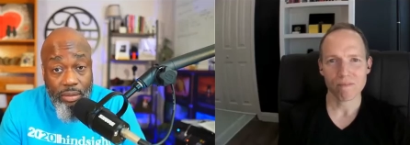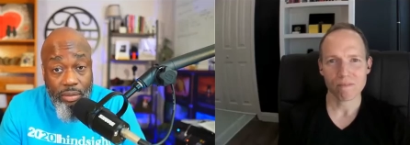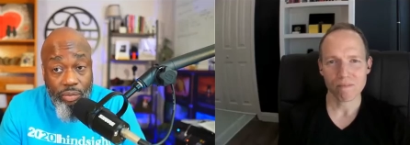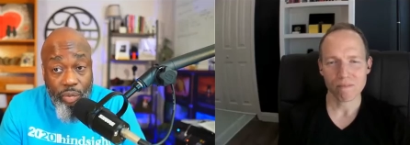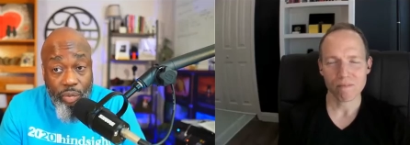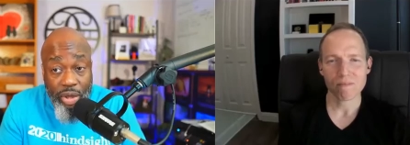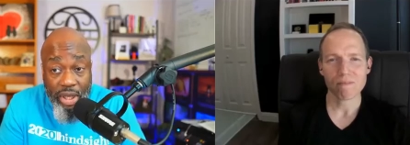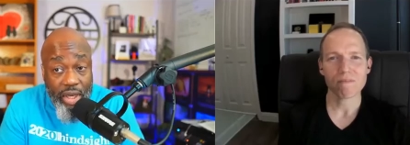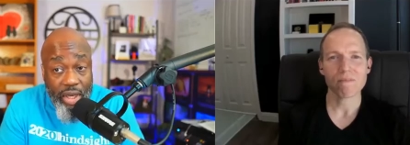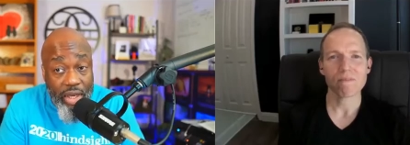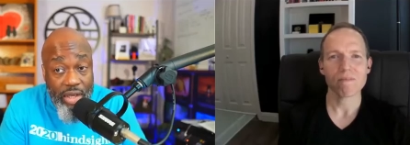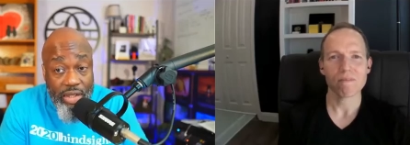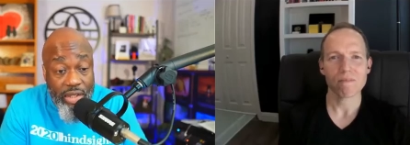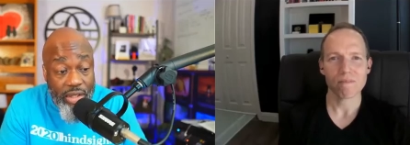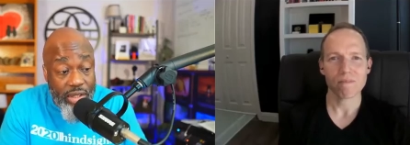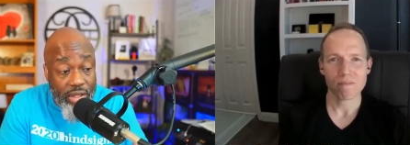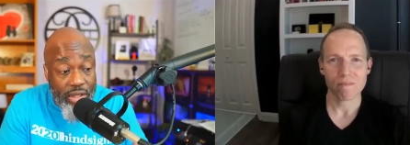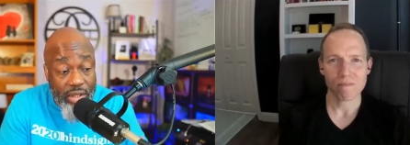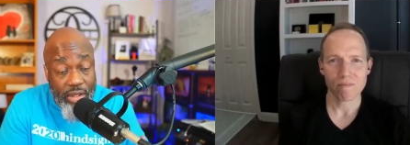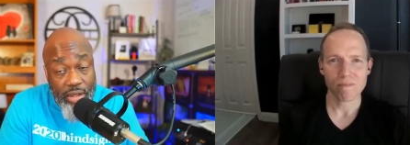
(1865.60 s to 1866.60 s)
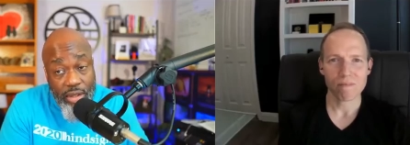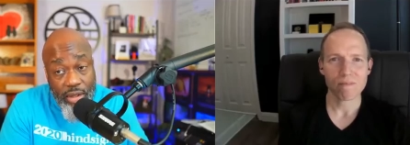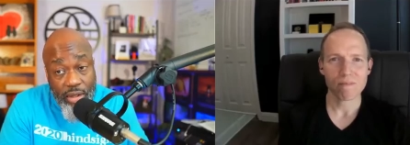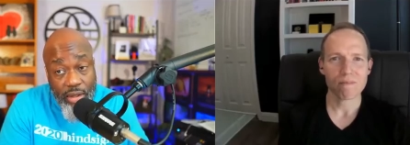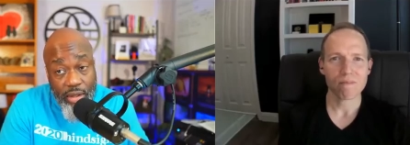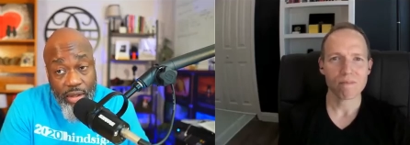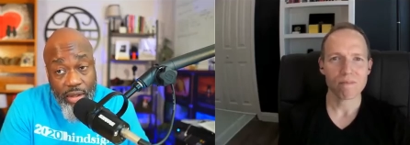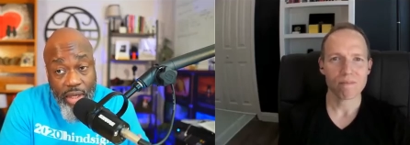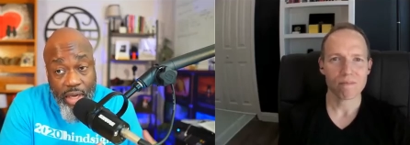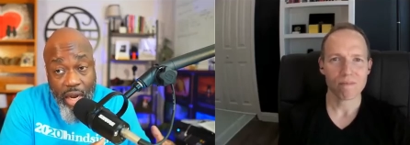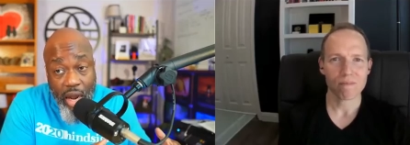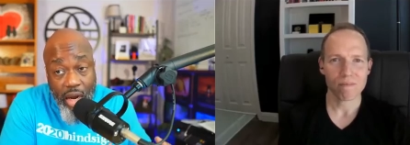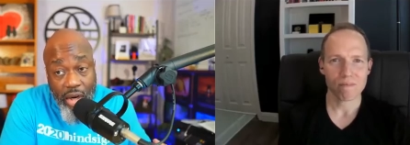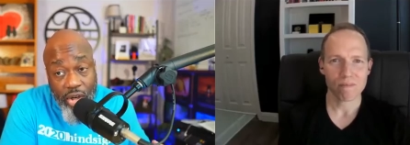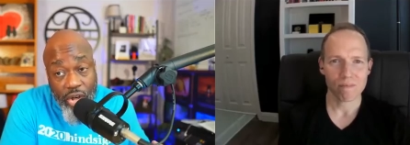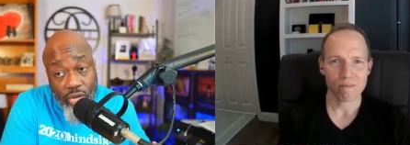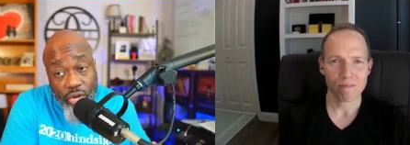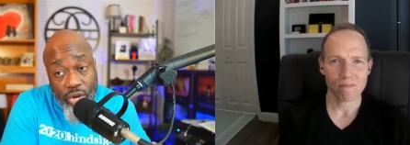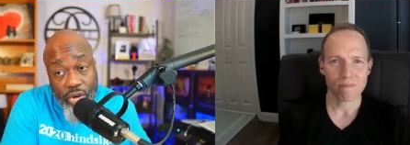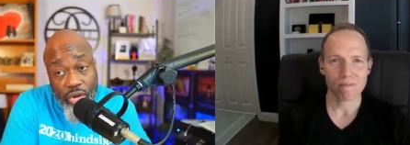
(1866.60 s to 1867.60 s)
Speaker 1: Because the
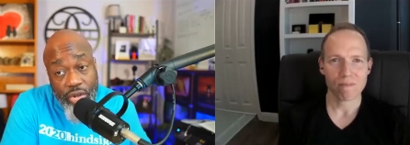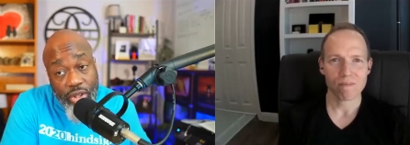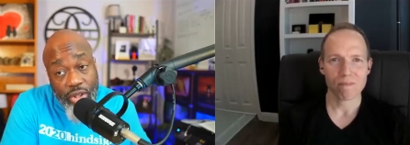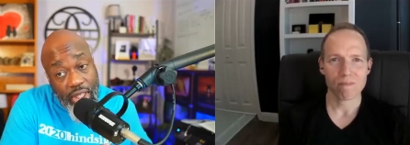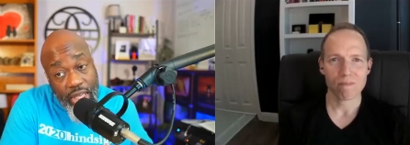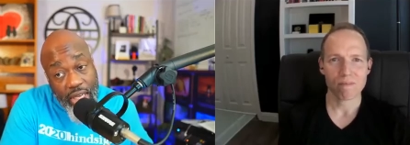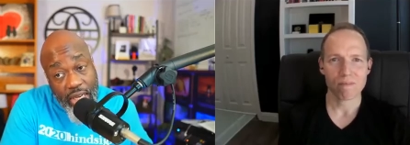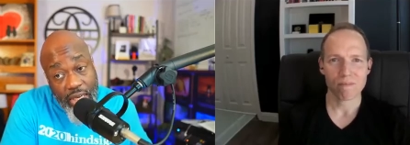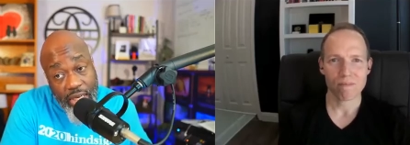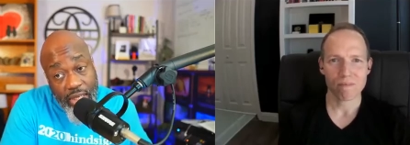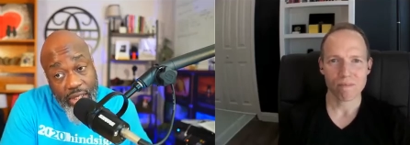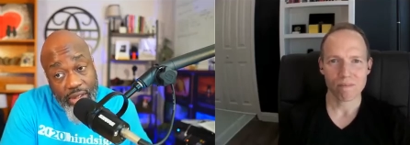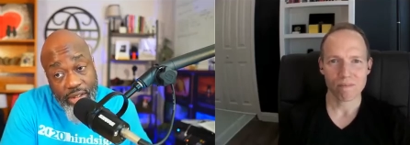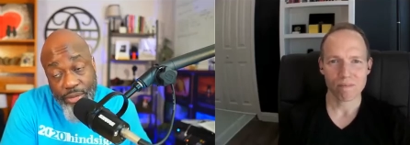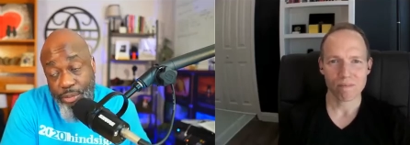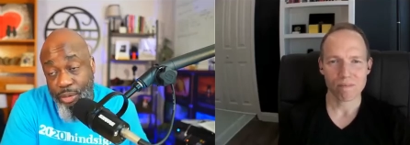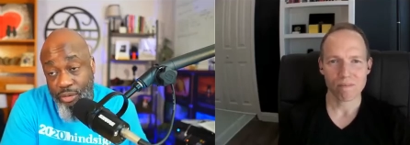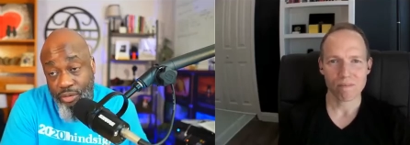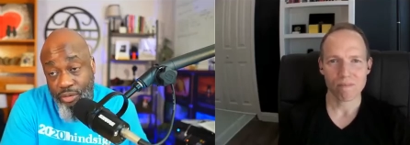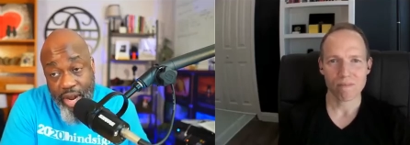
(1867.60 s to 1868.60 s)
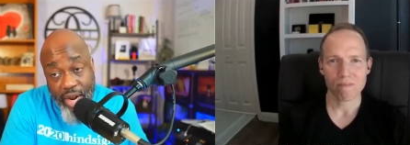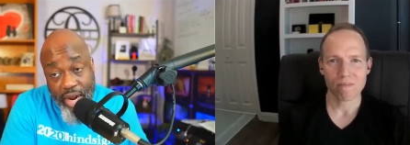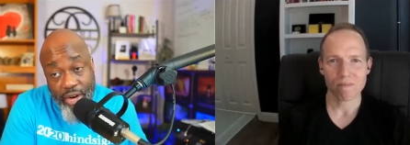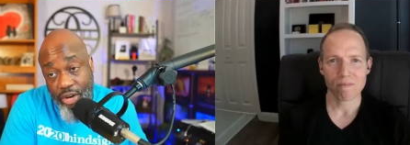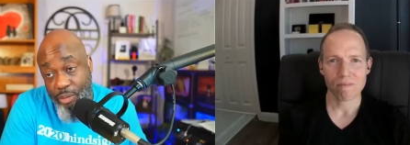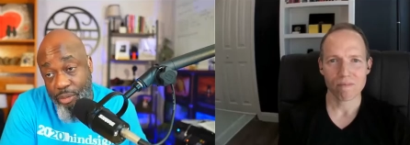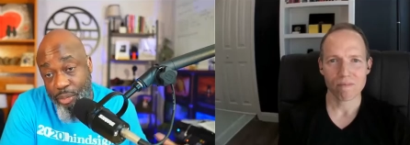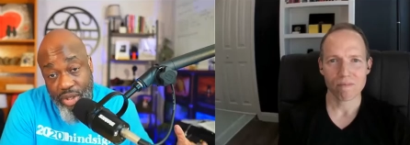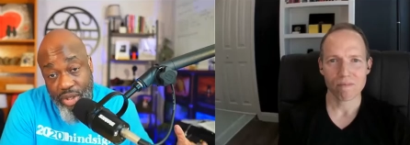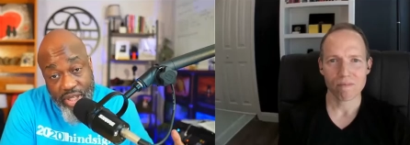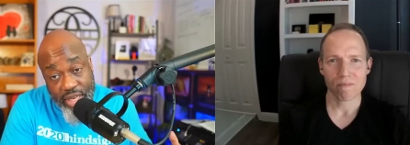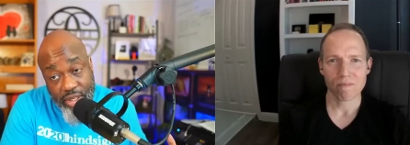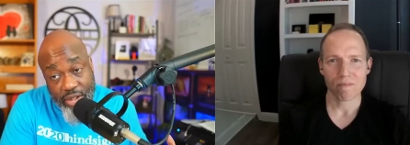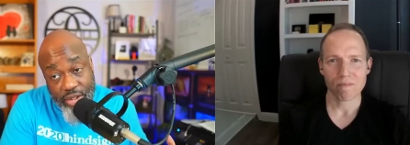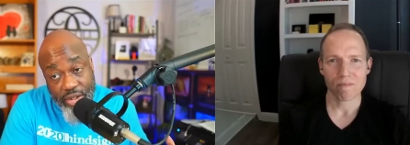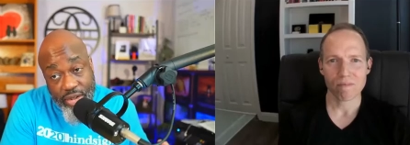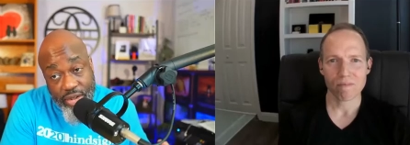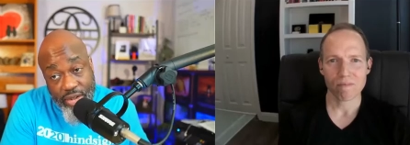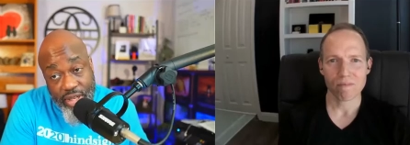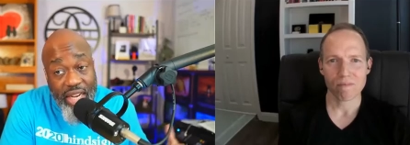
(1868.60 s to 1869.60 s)
conqueror, the king, the provider, the
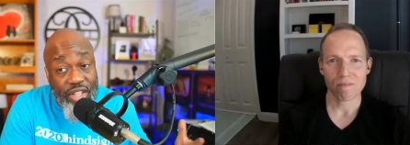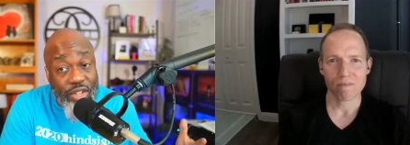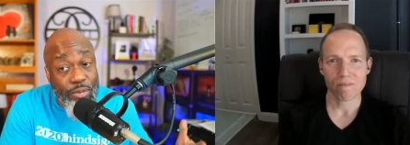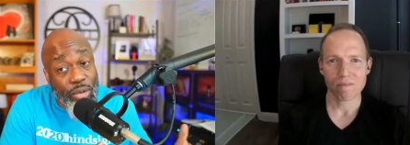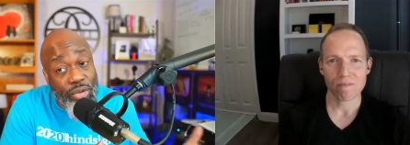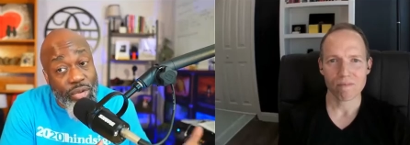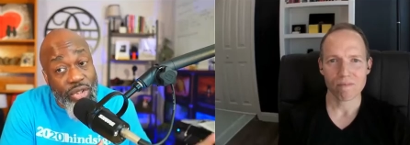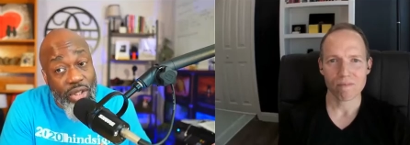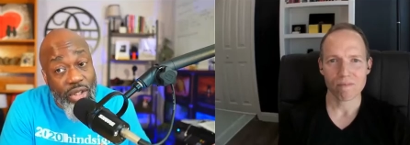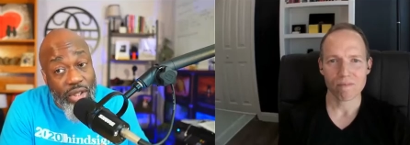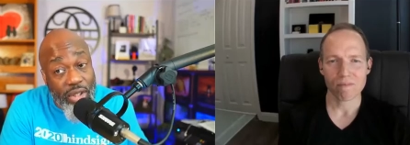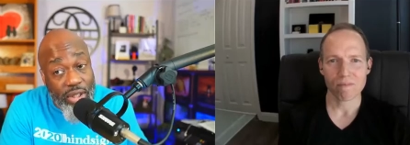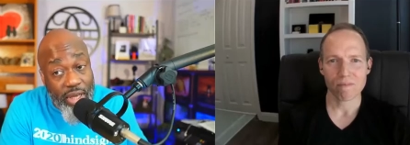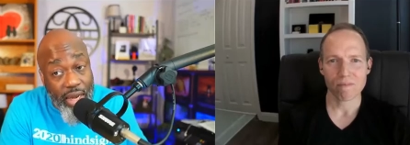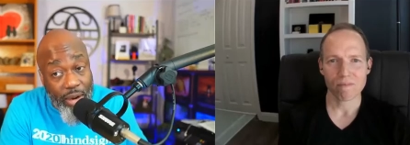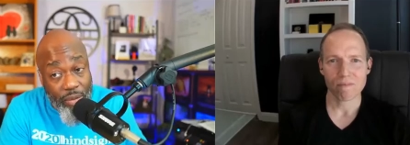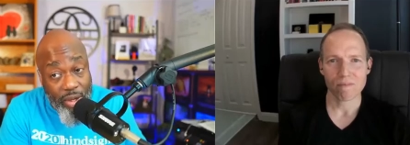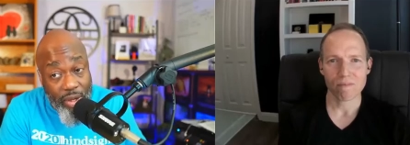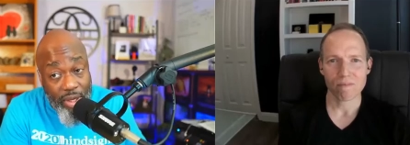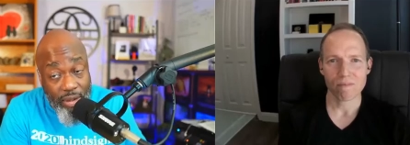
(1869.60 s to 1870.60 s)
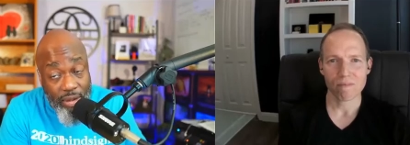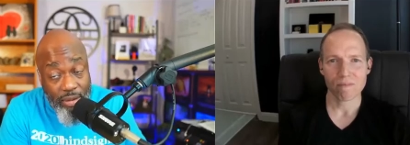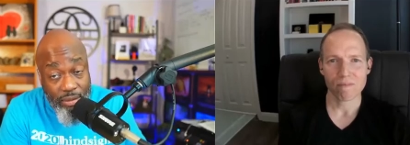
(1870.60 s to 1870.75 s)
protector is not supposed to look that way.